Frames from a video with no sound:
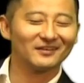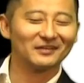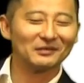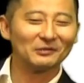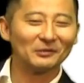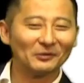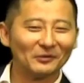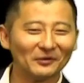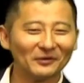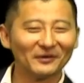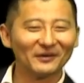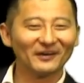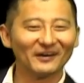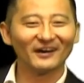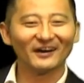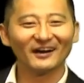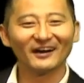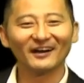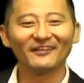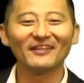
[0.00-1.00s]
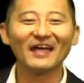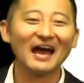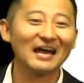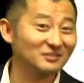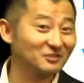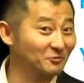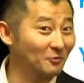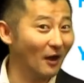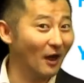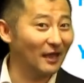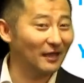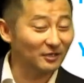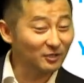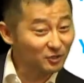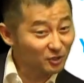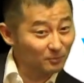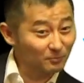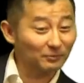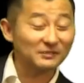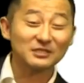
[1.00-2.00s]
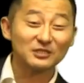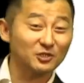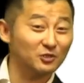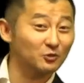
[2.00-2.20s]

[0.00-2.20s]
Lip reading: good, that's right. Could you please